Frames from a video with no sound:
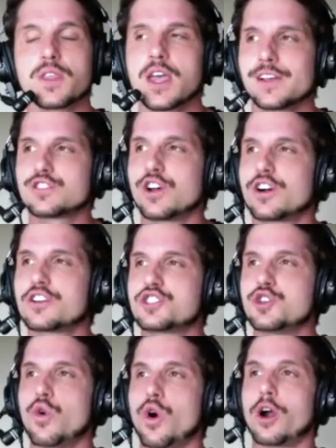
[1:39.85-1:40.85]
As long
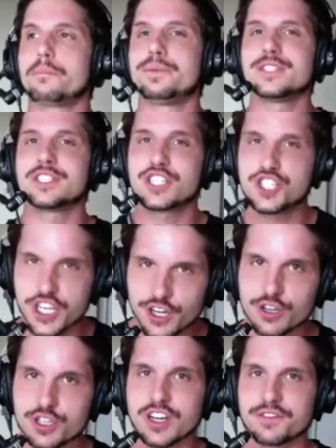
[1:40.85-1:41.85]
as you are positioning
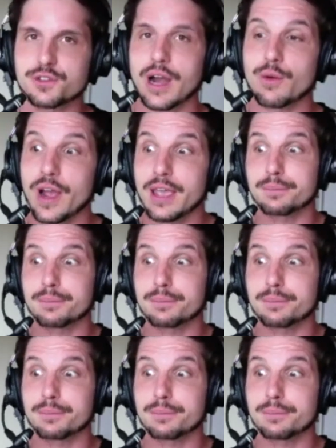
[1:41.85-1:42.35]
yourself the right way,